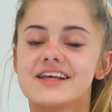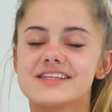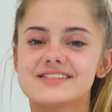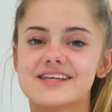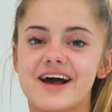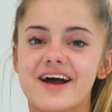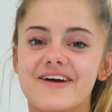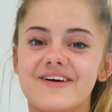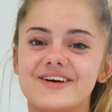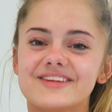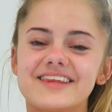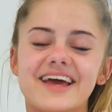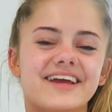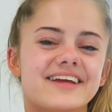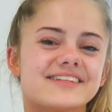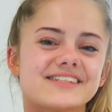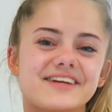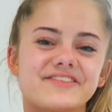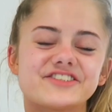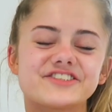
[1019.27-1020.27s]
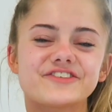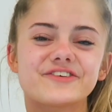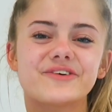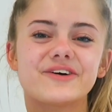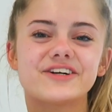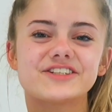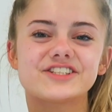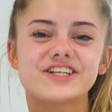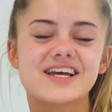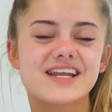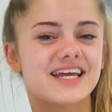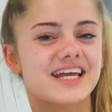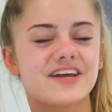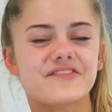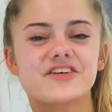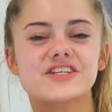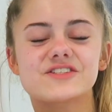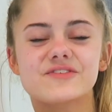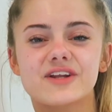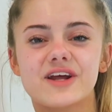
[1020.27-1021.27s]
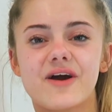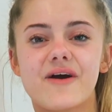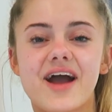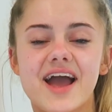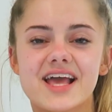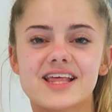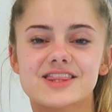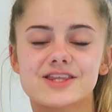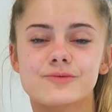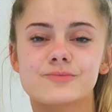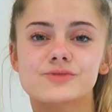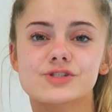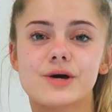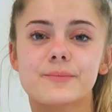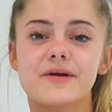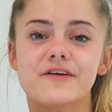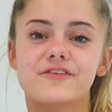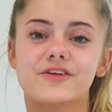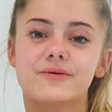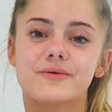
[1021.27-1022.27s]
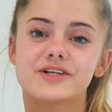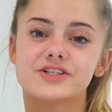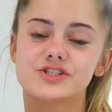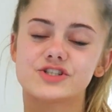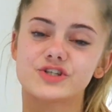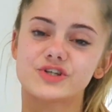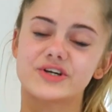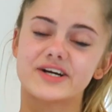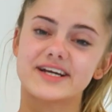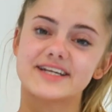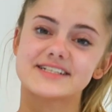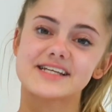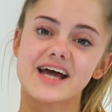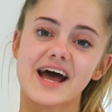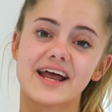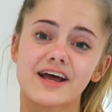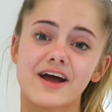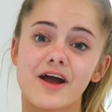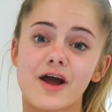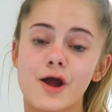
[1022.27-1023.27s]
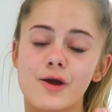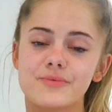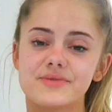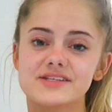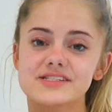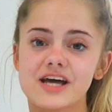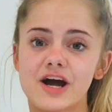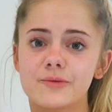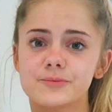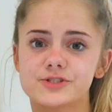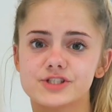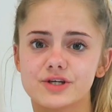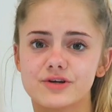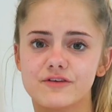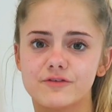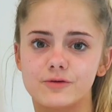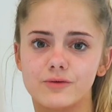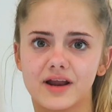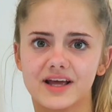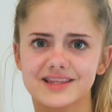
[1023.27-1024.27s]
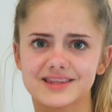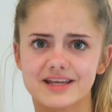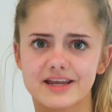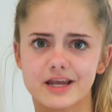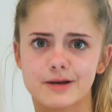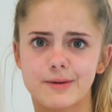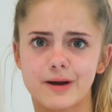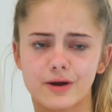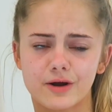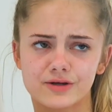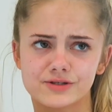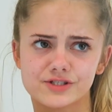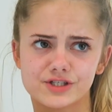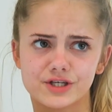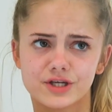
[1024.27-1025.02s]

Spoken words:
So thank you so much for watching. Give this video a thumbs up if you enjoyed, and I hope this helped you if you were like thinking about going